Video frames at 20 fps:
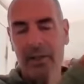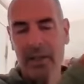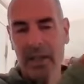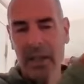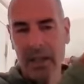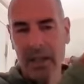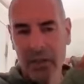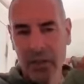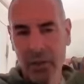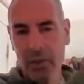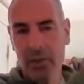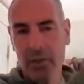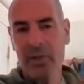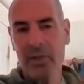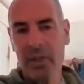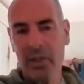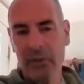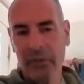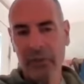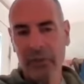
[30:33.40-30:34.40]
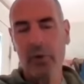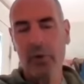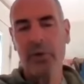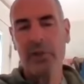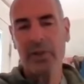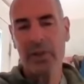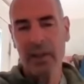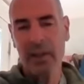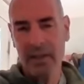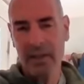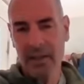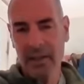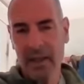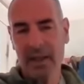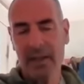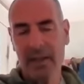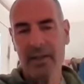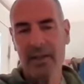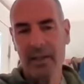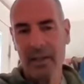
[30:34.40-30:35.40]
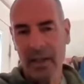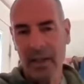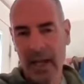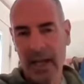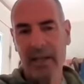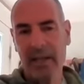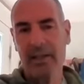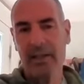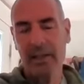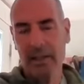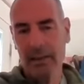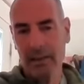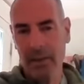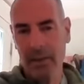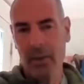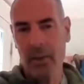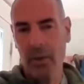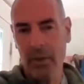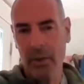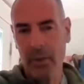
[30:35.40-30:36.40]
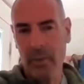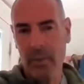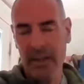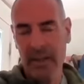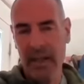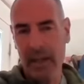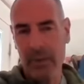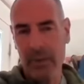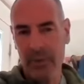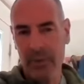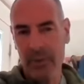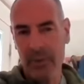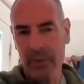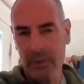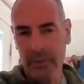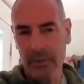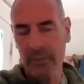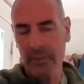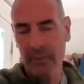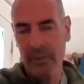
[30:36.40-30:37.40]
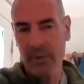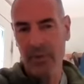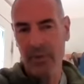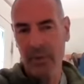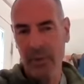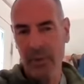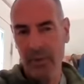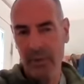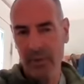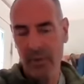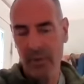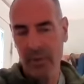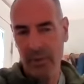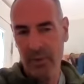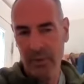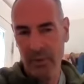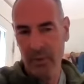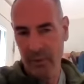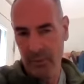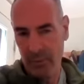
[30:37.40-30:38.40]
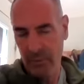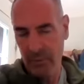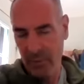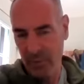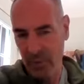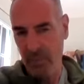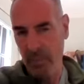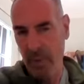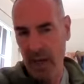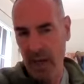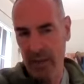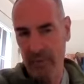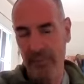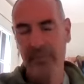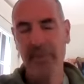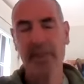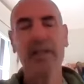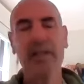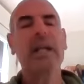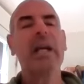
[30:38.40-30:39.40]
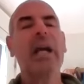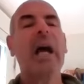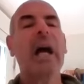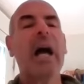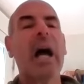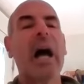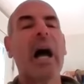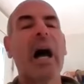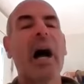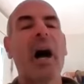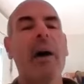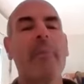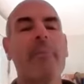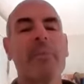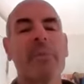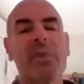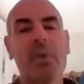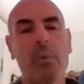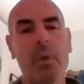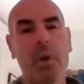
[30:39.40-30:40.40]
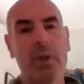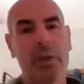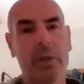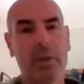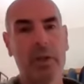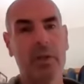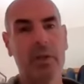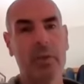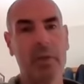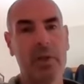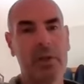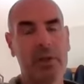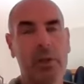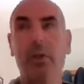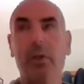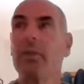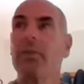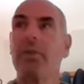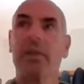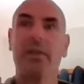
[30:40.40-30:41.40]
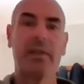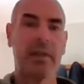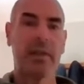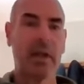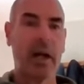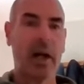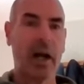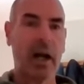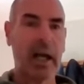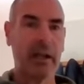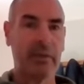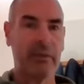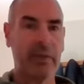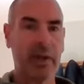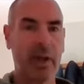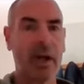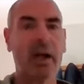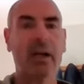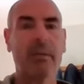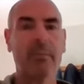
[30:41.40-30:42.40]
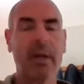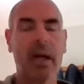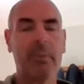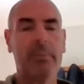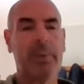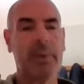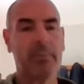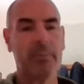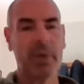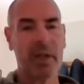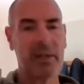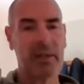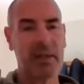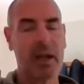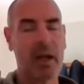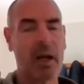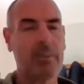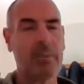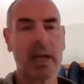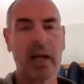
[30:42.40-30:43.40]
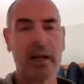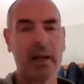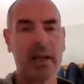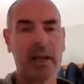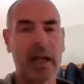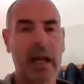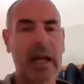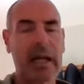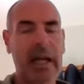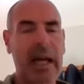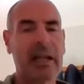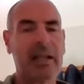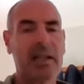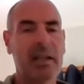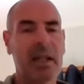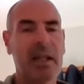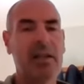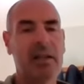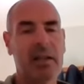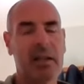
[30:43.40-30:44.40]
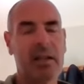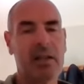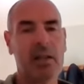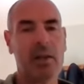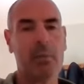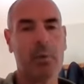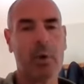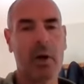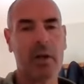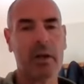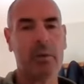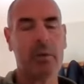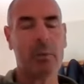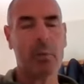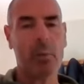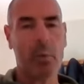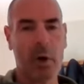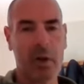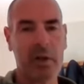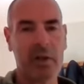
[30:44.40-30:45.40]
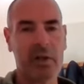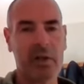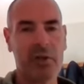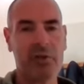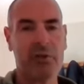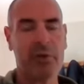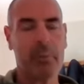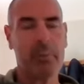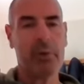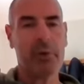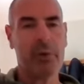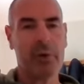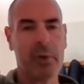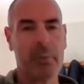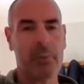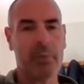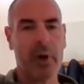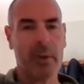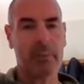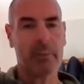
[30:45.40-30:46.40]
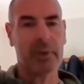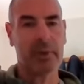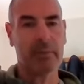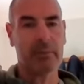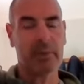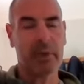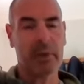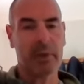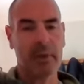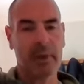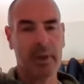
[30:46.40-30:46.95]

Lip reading: T2, T4, T6, T8, all the way down to the bottom. So what you can do is you can just have the arm up and press the arm down and ask, is this a water distribution problem?